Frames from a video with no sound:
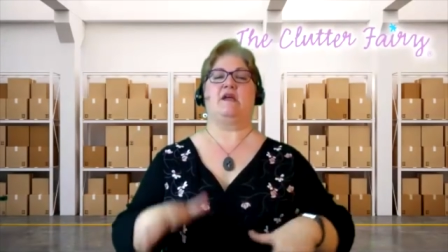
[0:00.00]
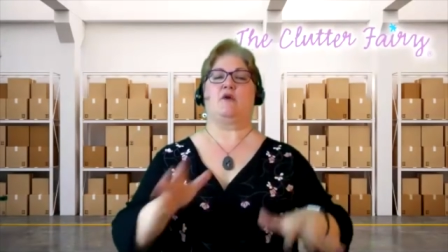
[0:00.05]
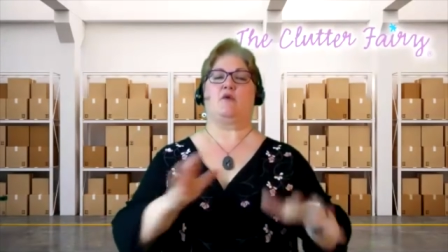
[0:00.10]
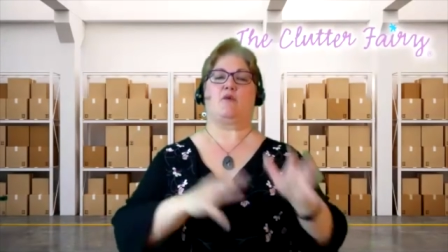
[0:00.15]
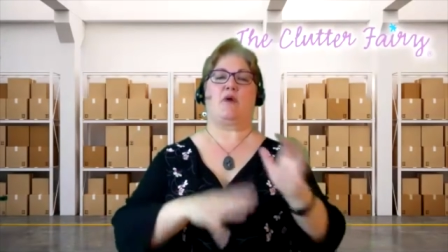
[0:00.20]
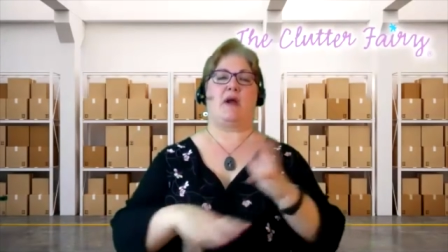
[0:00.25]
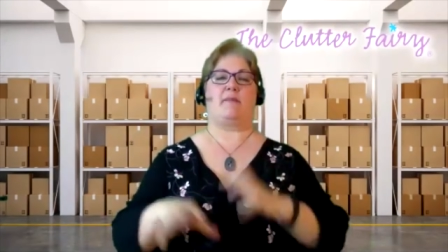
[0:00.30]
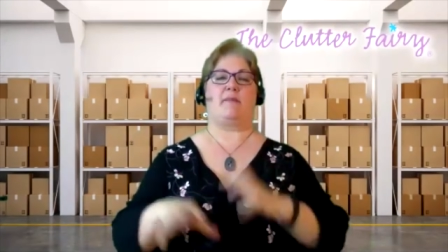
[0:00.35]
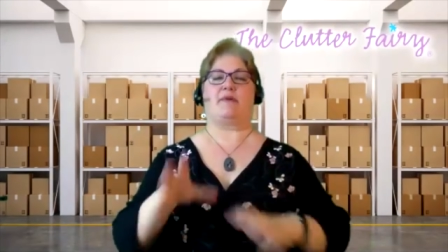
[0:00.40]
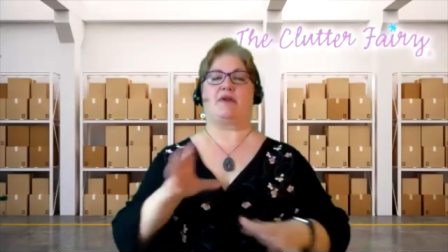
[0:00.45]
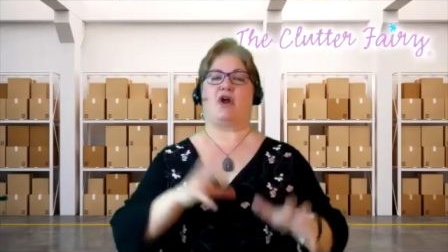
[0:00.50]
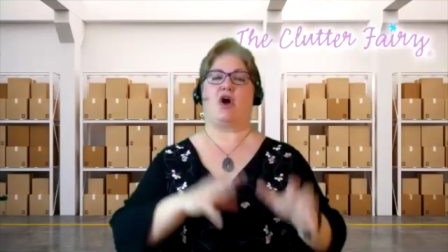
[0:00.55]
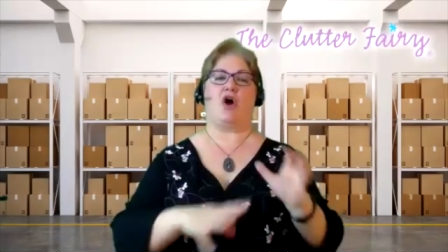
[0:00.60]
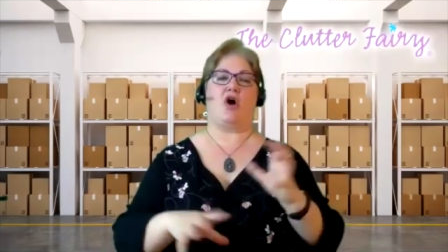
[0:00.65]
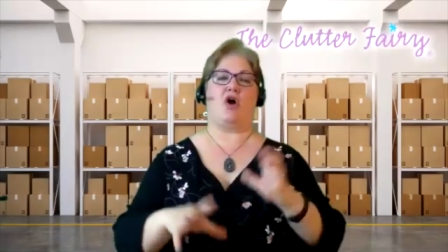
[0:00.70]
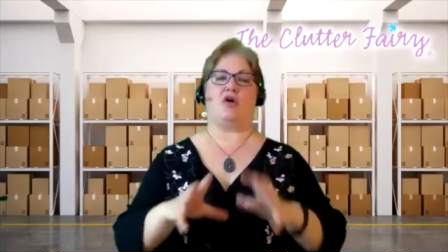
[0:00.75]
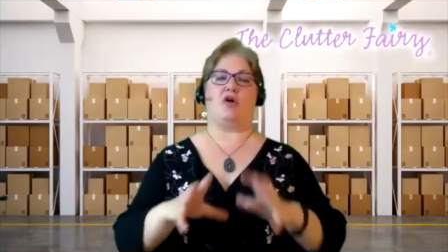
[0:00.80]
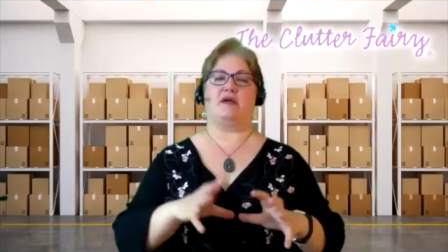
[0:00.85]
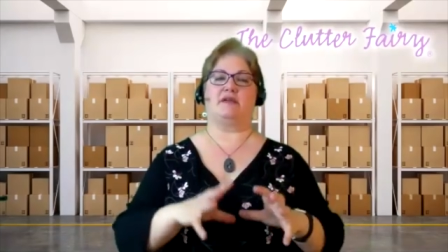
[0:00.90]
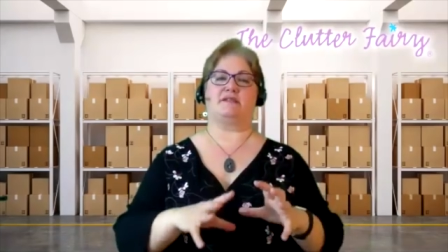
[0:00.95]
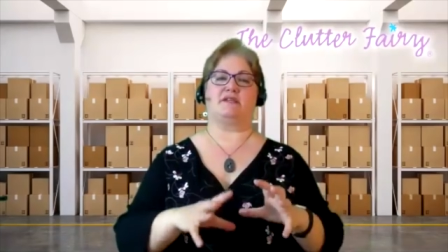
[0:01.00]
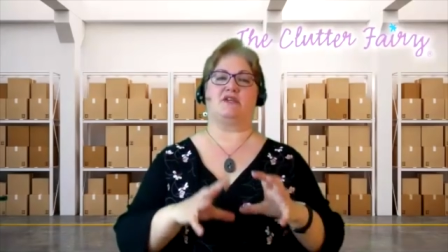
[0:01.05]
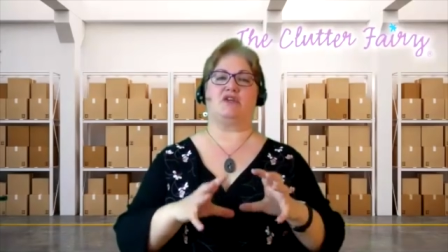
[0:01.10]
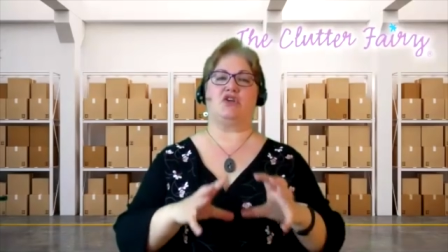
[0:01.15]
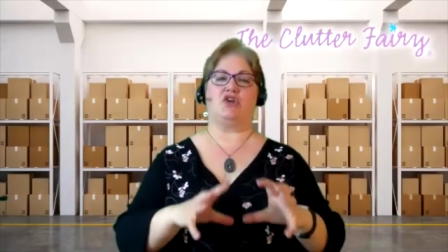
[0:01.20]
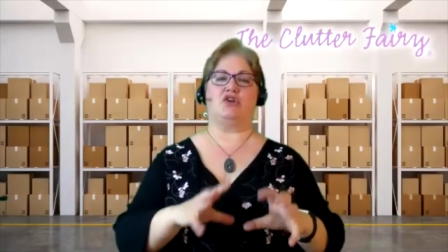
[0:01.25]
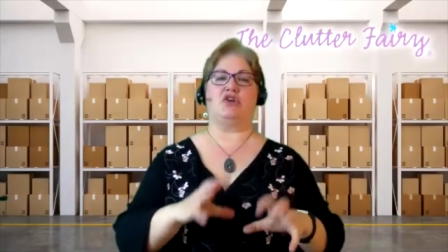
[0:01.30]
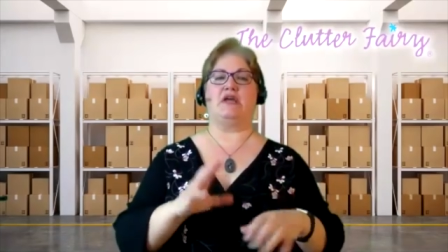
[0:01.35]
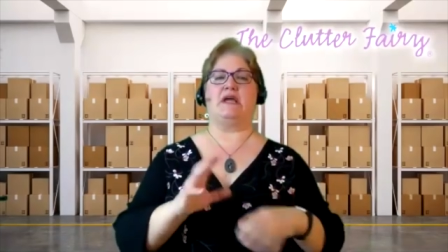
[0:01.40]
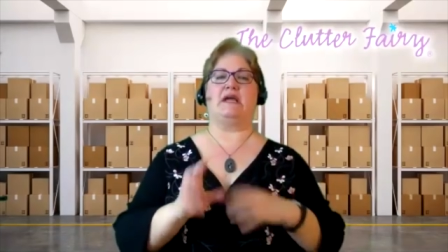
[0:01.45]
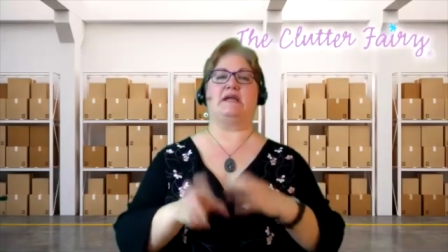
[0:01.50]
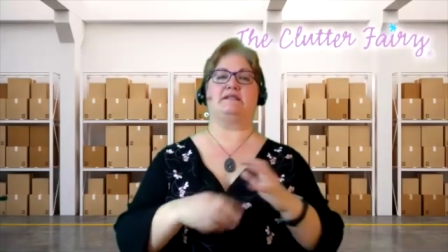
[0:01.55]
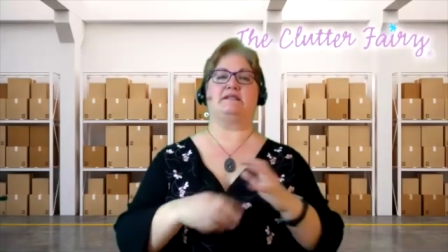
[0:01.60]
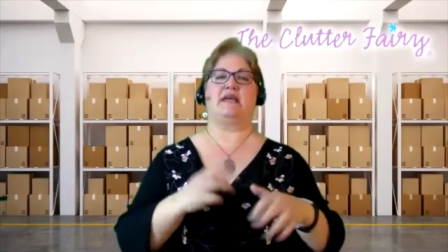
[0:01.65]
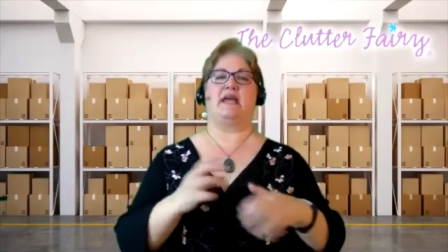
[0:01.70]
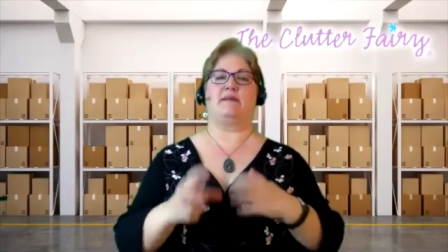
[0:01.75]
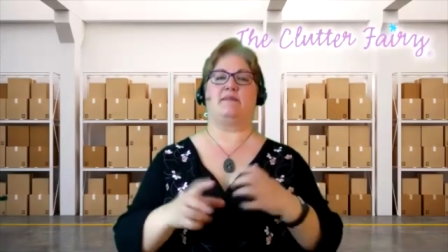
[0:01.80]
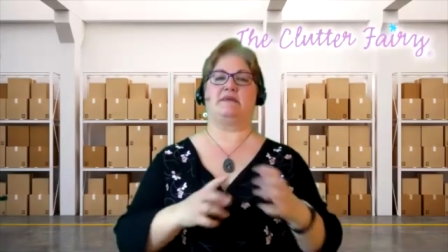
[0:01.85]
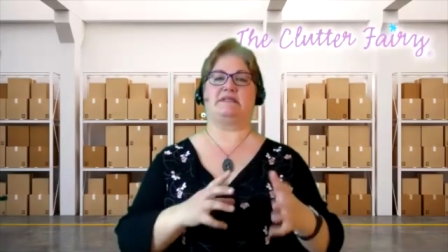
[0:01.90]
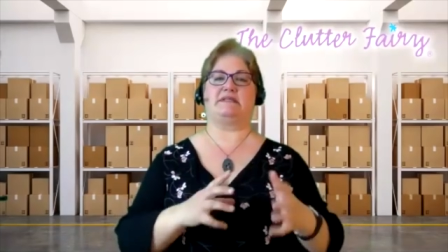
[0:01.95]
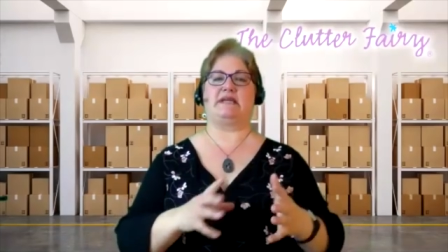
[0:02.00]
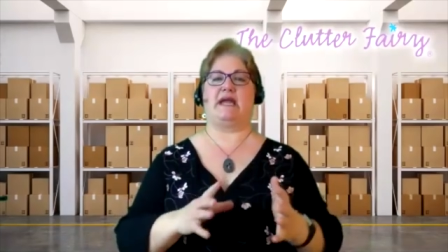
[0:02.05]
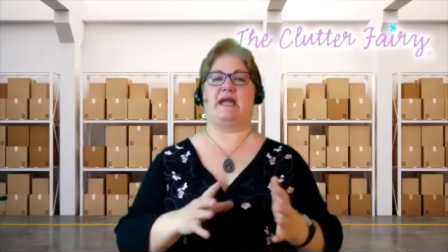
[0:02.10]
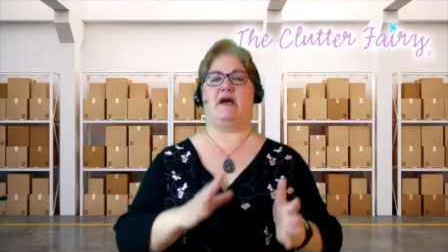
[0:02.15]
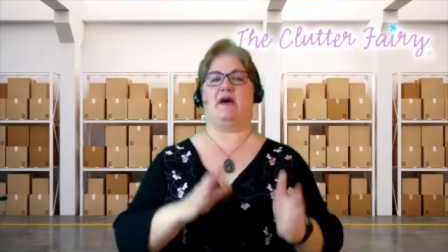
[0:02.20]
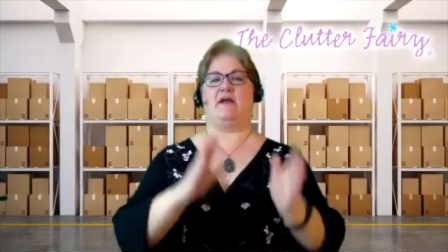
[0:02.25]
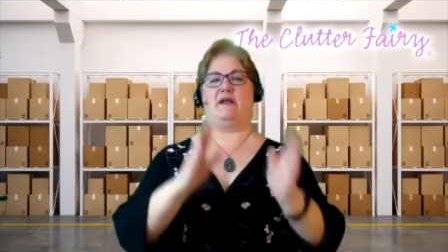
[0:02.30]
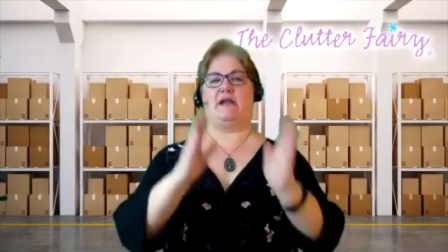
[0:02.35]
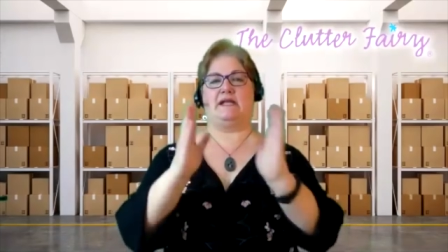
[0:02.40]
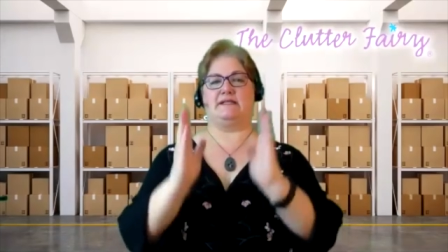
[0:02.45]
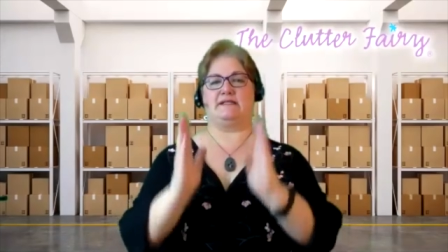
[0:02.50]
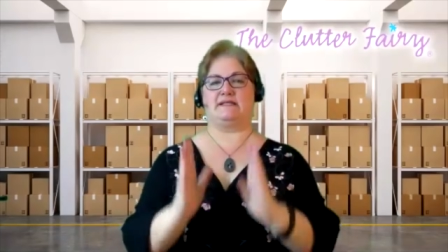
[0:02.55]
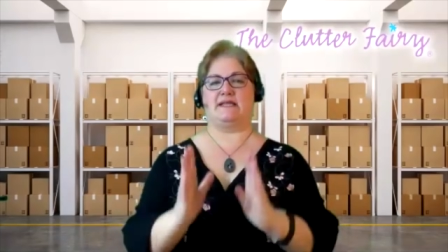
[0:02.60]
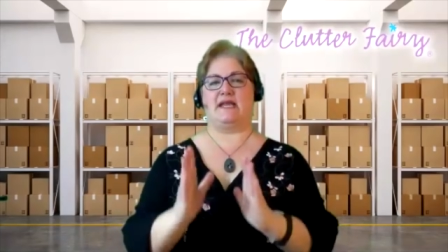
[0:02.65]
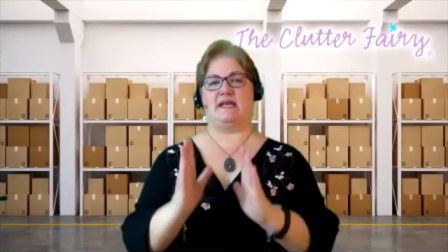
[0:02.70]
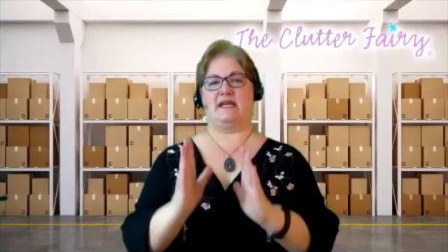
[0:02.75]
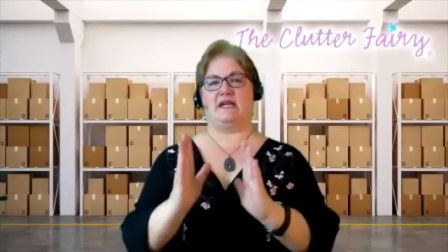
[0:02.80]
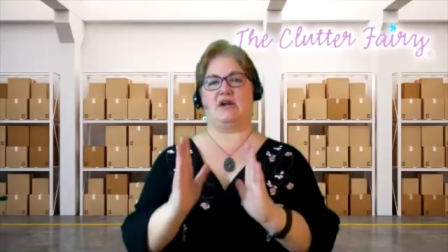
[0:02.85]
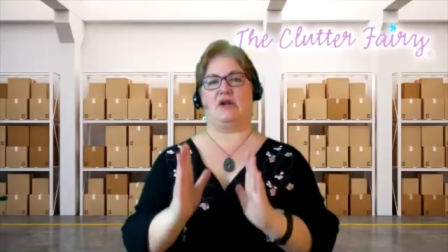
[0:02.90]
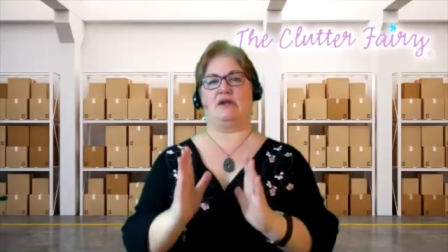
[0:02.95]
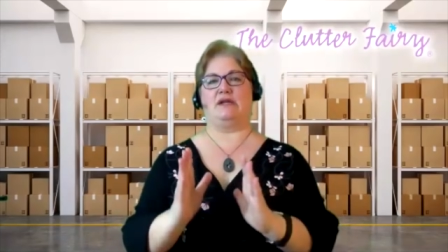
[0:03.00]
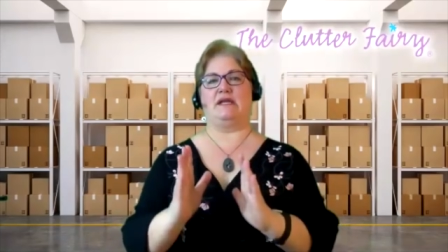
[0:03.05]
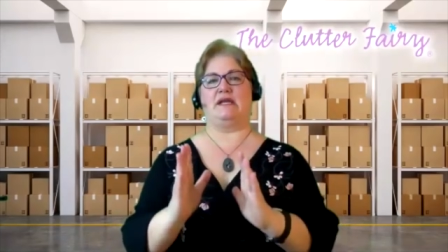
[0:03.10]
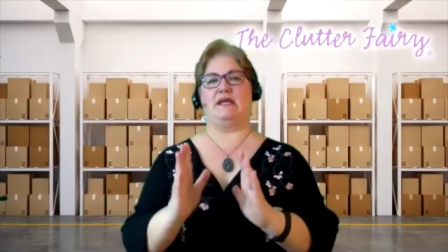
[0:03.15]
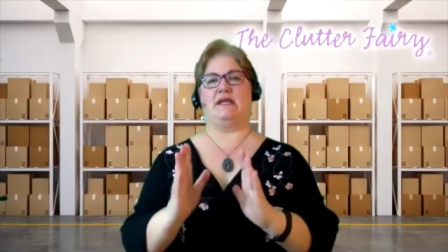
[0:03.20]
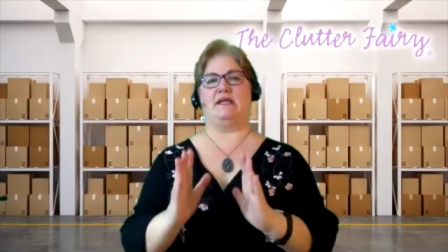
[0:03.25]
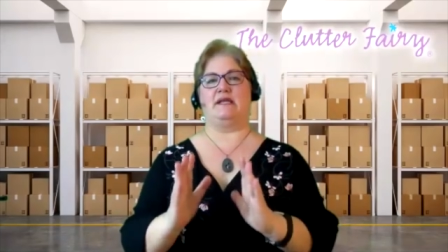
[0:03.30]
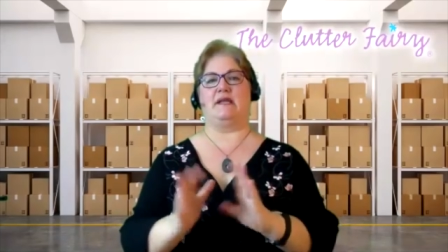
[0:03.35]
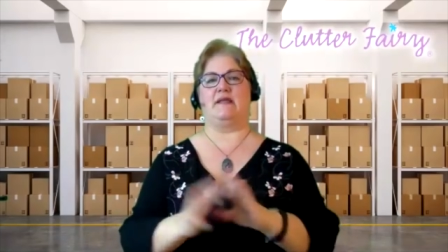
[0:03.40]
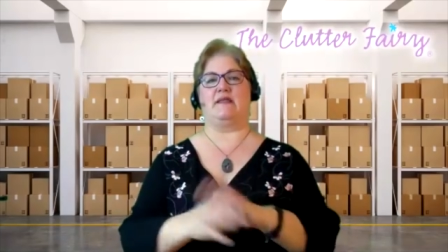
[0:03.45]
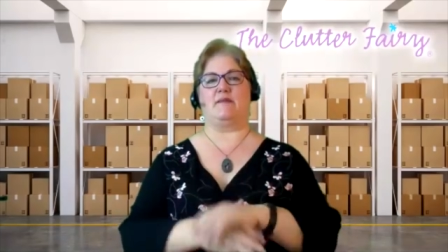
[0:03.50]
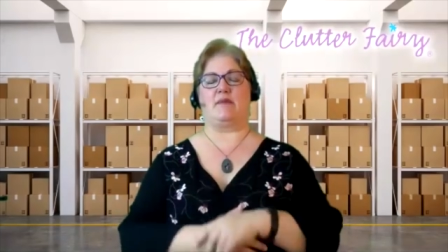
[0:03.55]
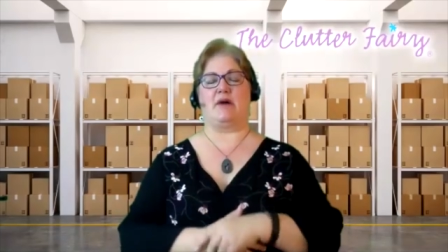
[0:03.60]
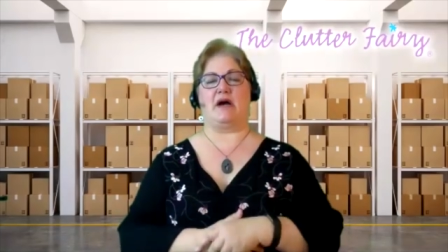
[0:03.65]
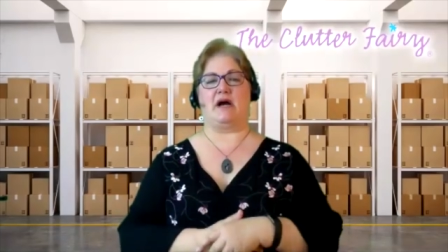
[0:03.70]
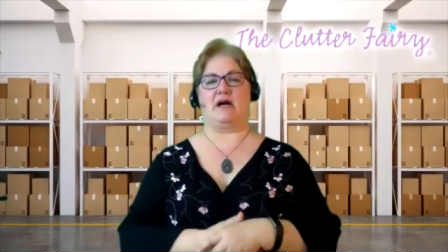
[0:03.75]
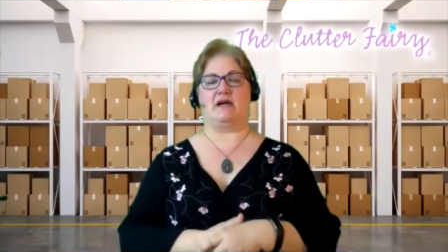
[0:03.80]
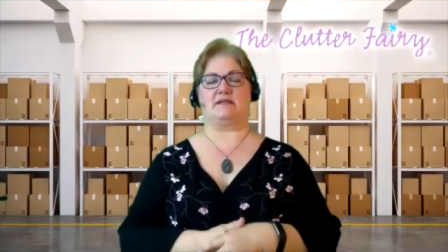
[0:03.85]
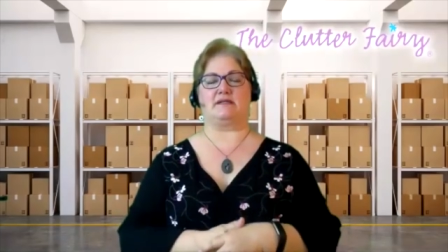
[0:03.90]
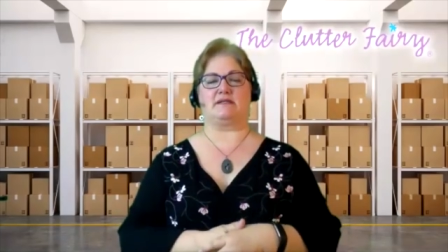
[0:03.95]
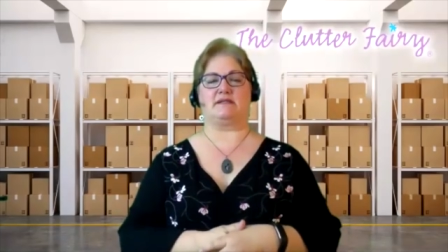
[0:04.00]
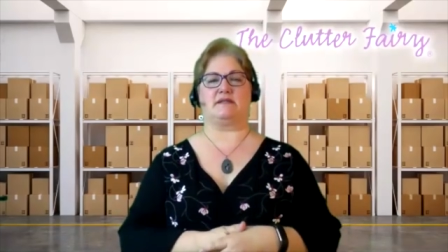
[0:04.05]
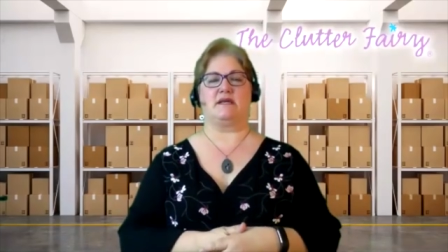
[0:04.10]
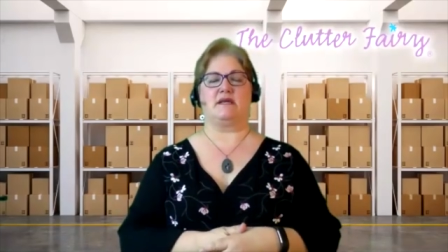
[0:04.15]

wrap it all as a unit and tape it down and stand it on end in the box.